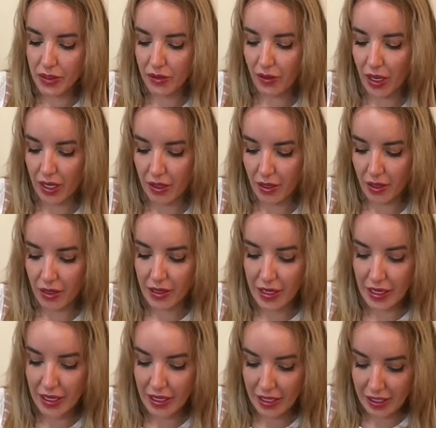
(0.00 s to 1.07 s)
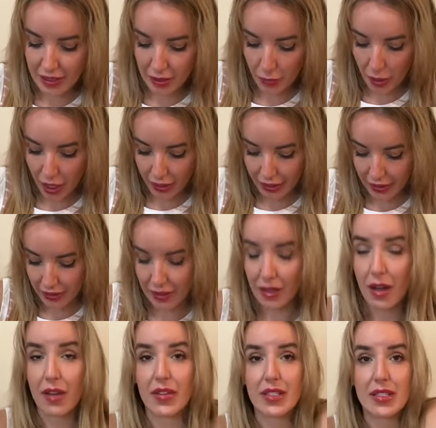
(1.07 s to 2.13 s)
divider is a pocket in
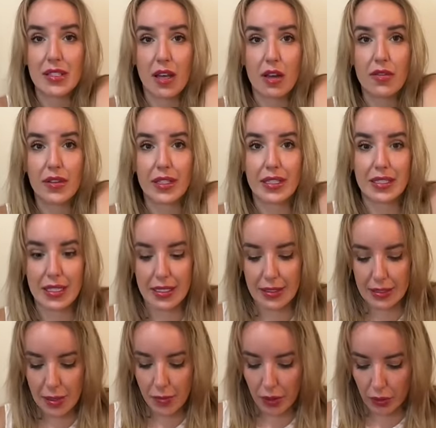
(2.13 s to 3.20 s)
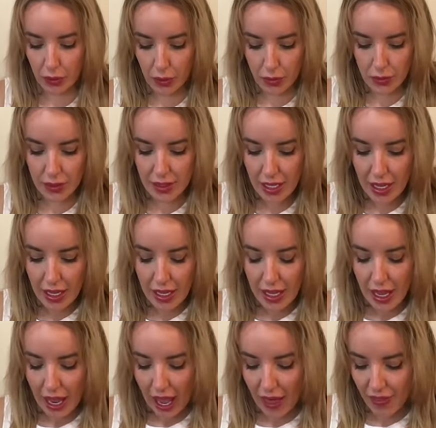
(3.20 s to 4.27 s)
and of itself, and it does zip close.
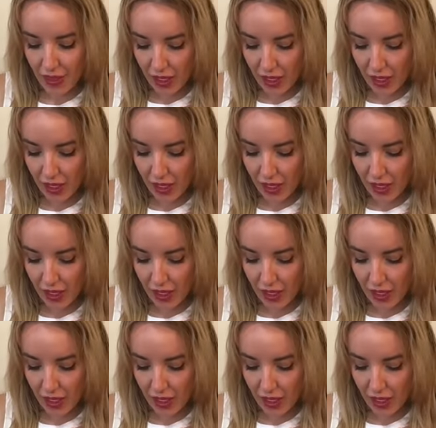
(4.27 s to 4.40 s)
And